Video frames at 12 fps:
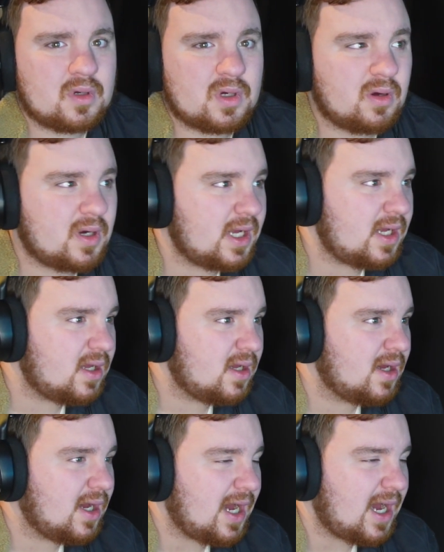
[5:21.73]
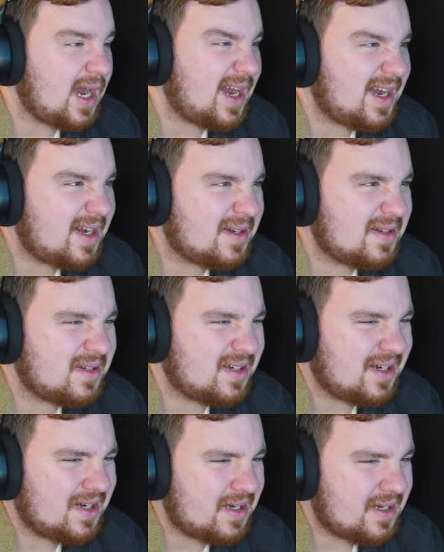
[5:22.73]
Okay. I
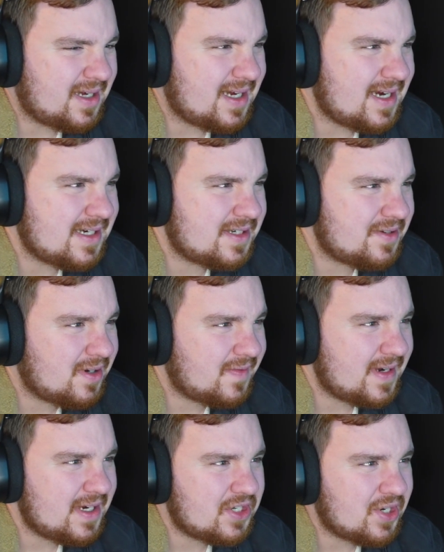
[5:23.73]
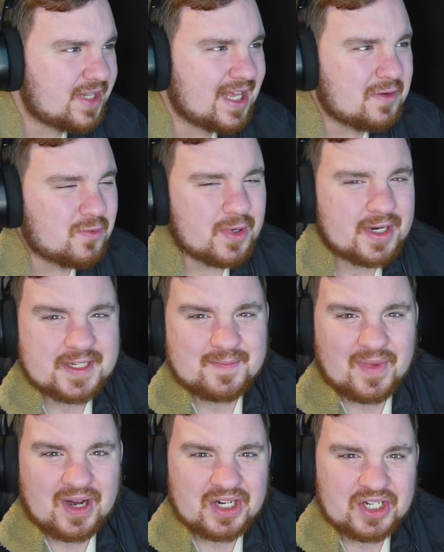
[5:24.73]
don't know if I enjoyed that one as
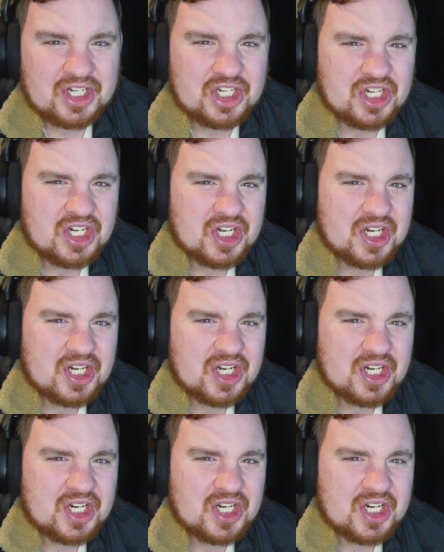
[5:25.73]
much.